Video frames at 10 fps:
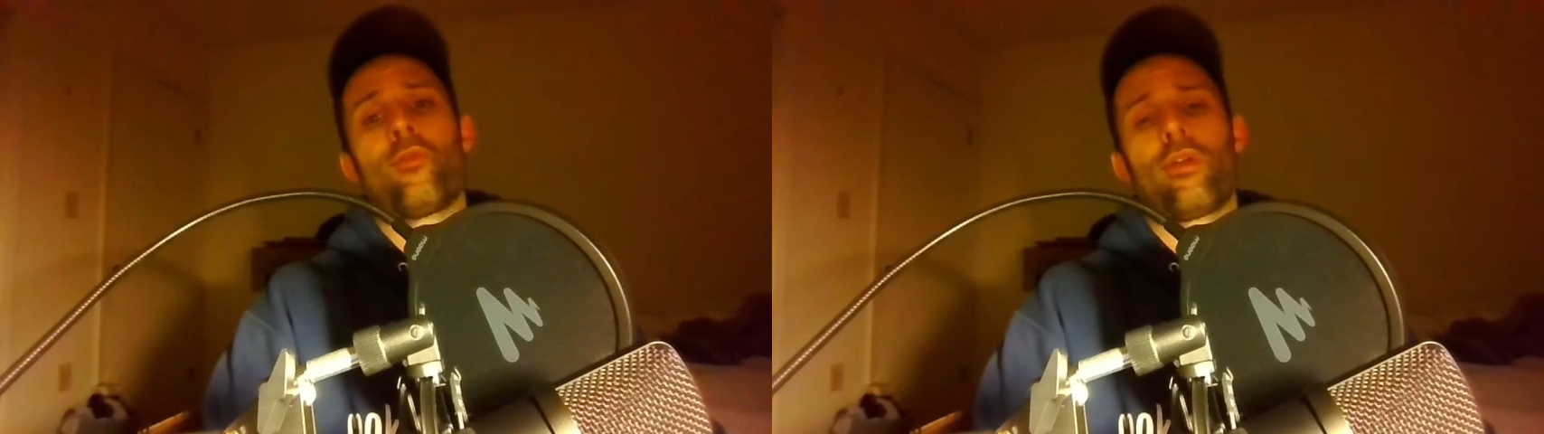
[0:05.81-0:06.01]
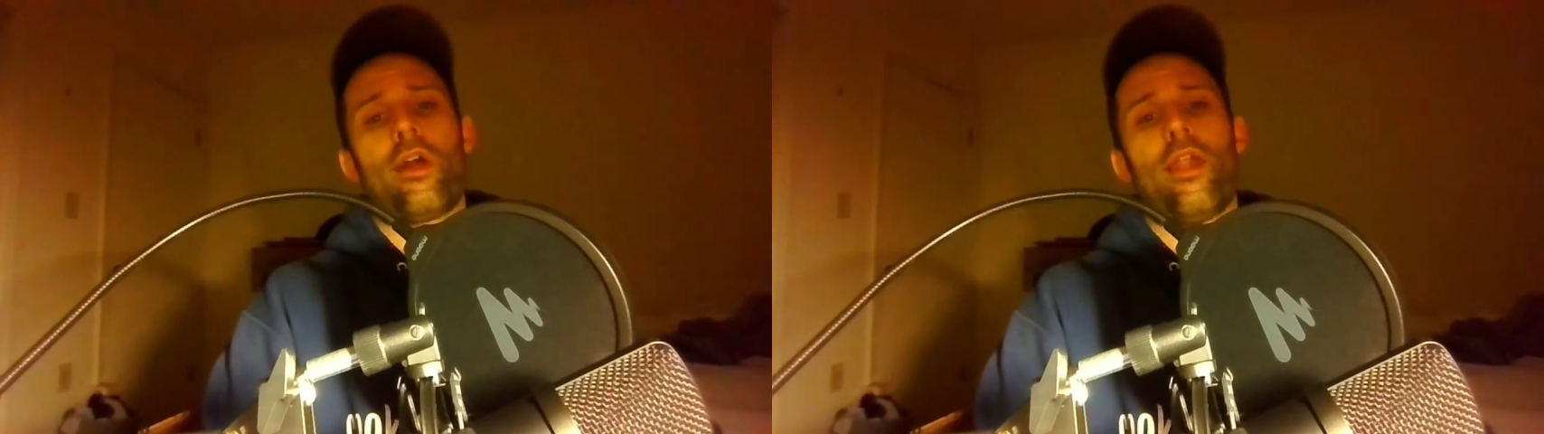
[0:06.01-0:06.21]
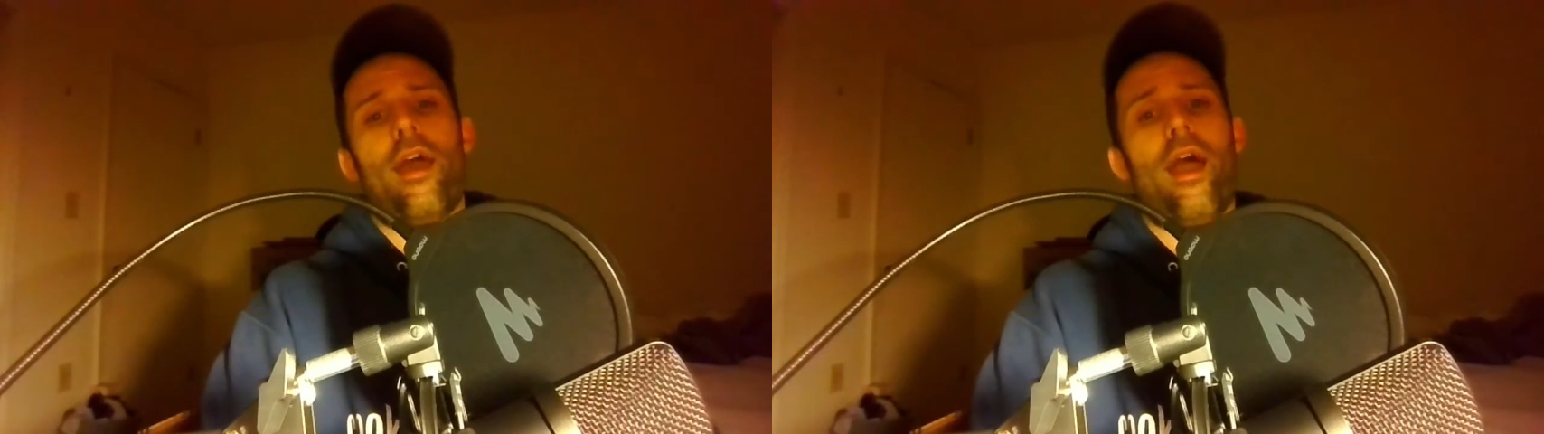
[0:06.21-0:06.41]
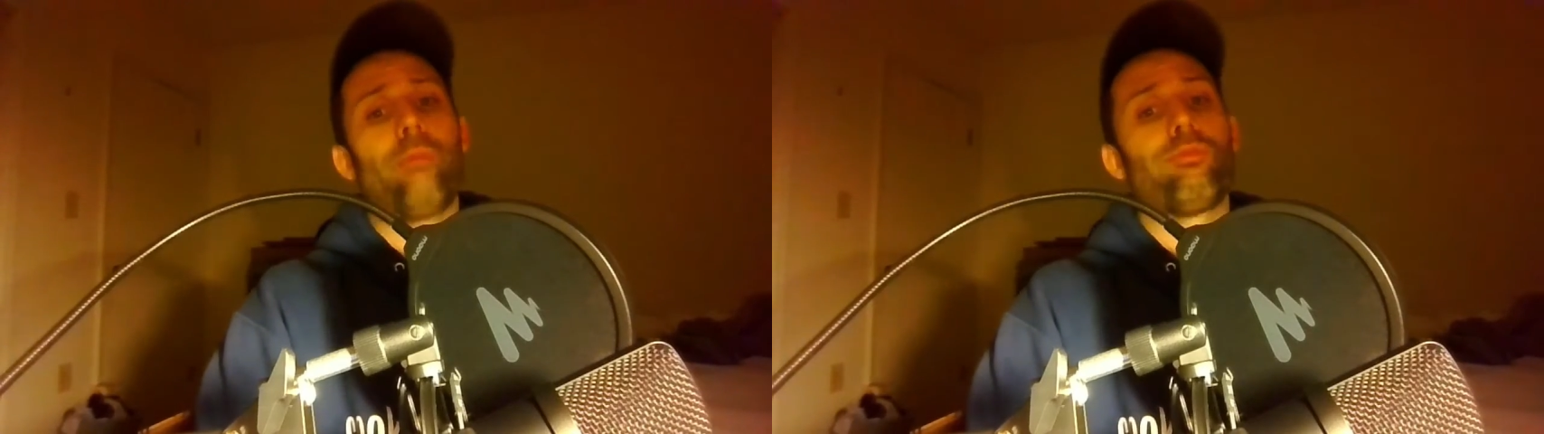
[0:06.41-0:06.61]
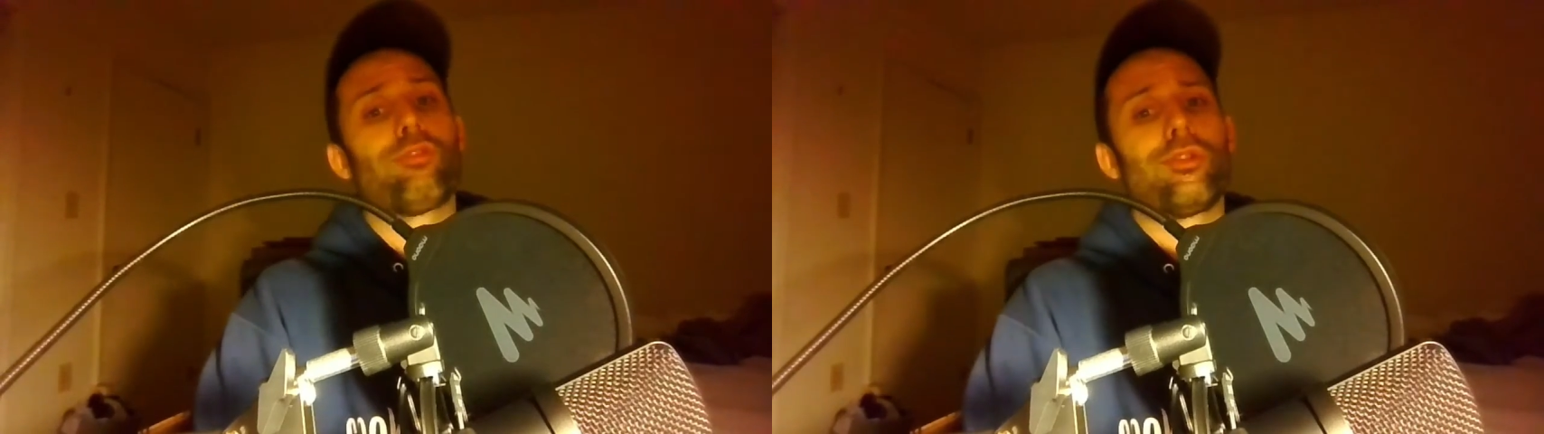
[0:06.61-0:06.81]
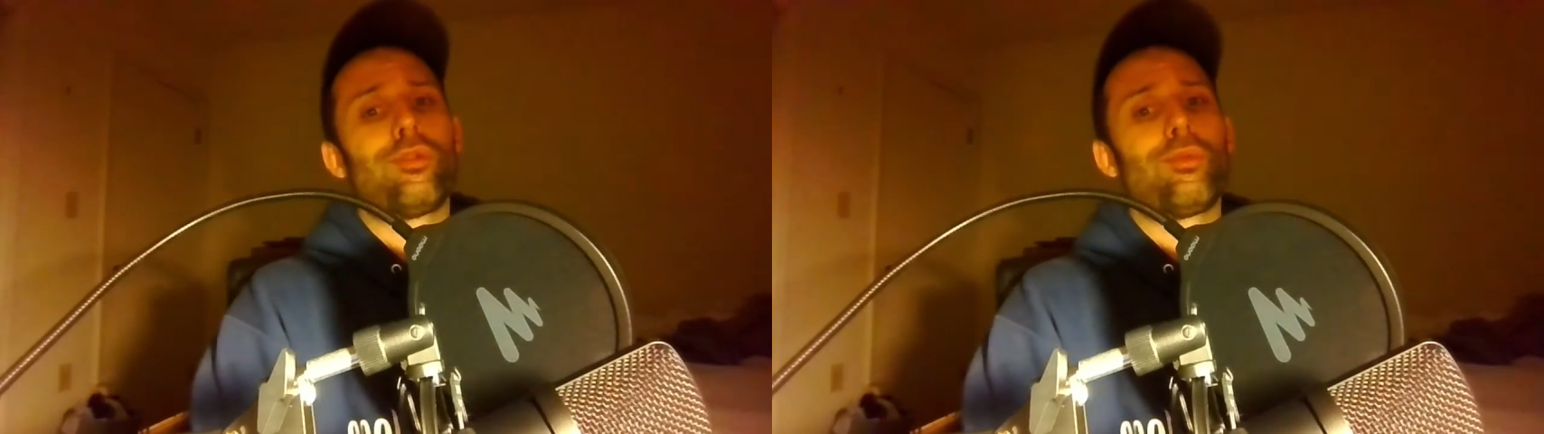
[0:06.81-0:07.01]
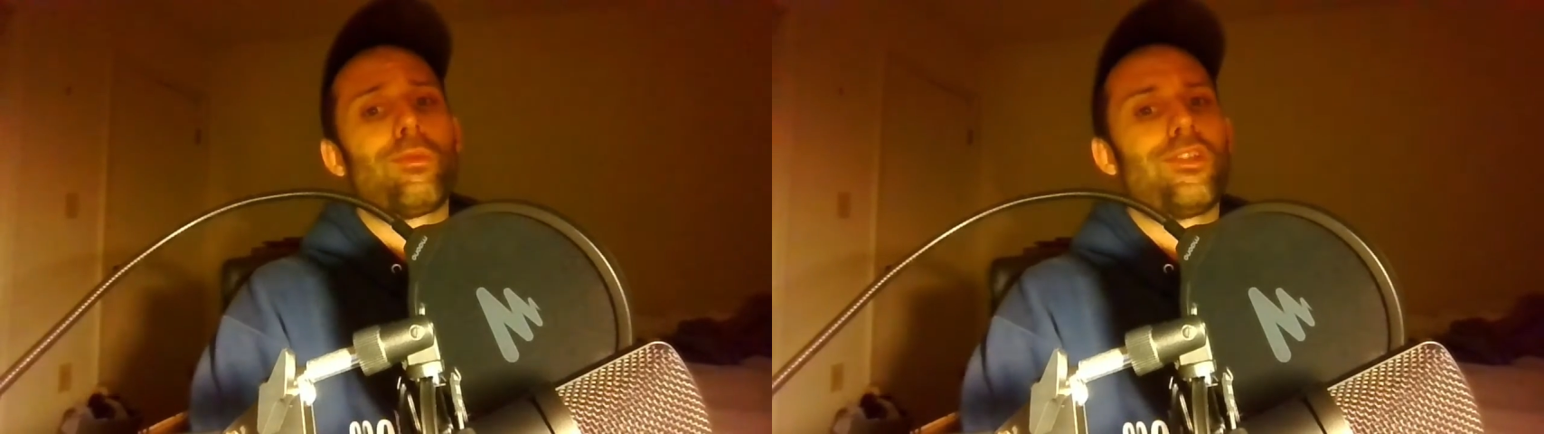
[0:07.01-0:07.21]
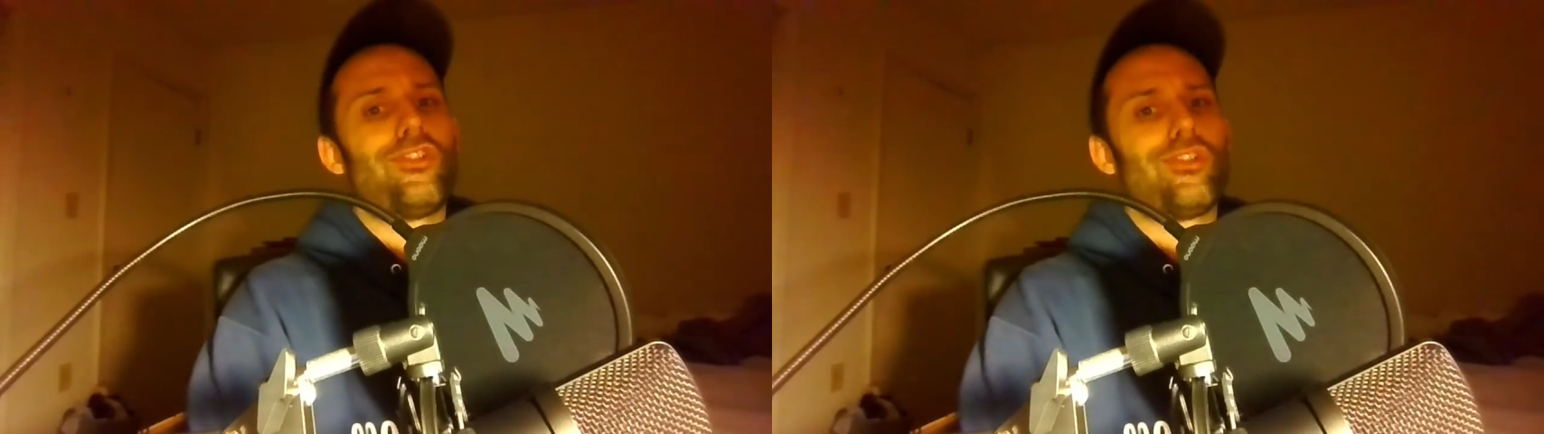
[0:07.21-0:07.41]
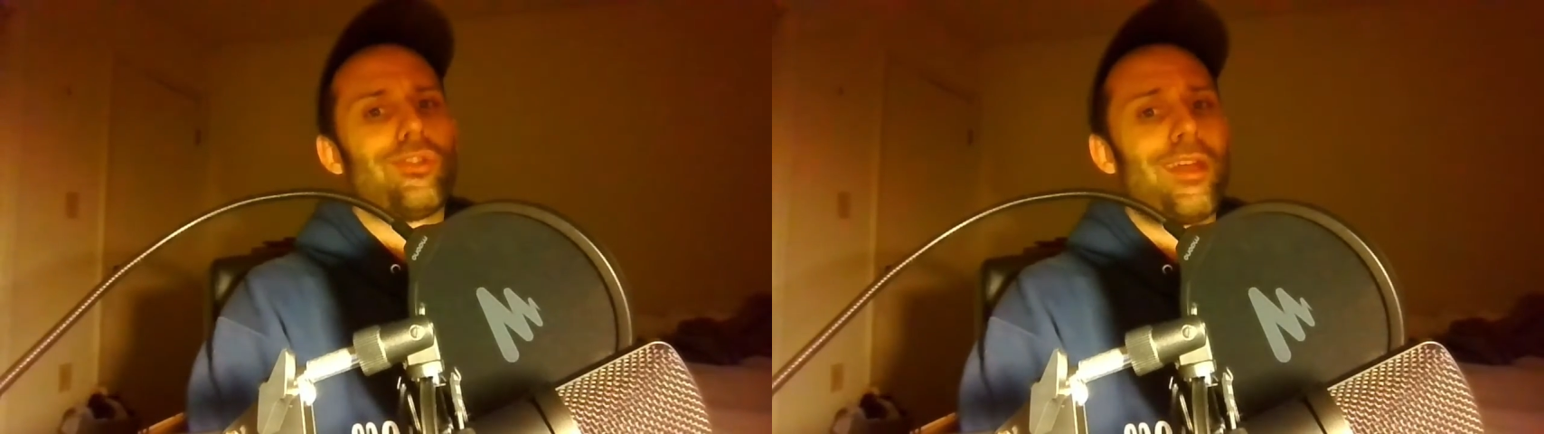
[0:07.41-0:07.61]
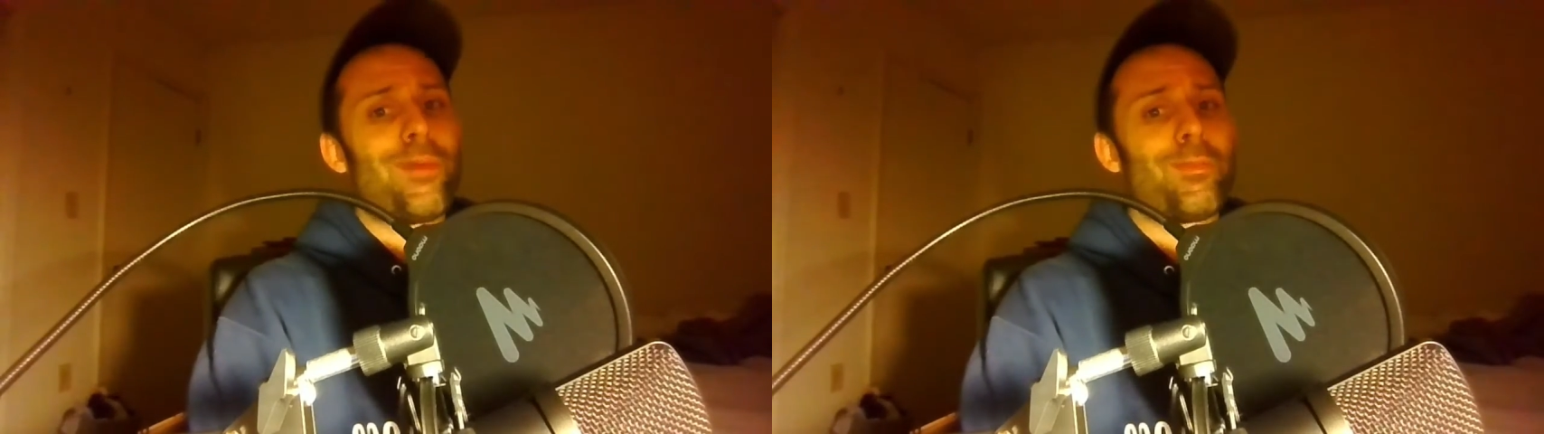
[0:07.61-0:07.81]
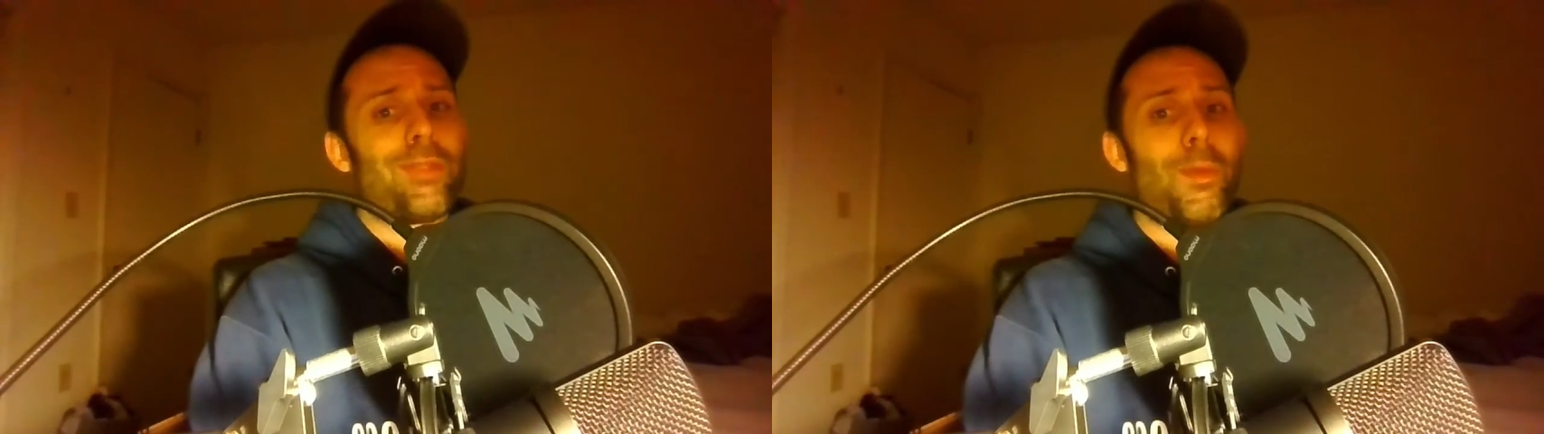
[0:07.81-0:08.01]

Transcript: We got absolutely slammed,